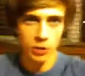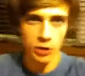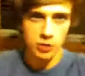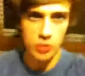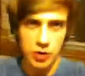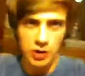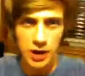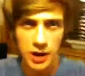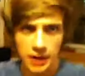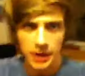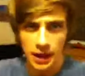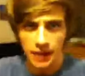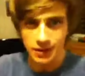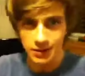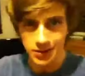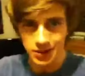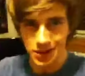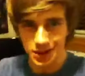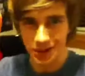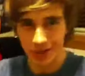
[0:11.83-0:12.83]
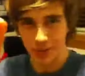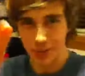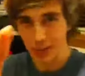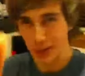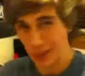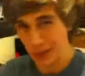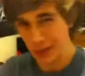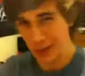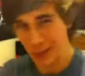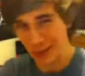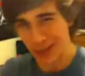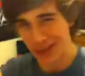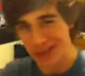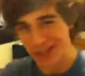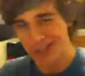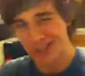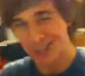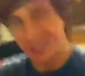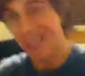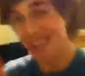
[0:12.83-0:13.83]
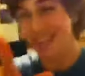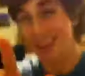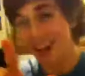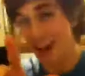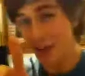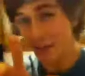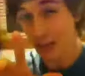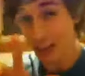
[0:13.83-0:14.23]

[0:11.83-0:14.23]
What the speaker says: going to try and be quick about this because I have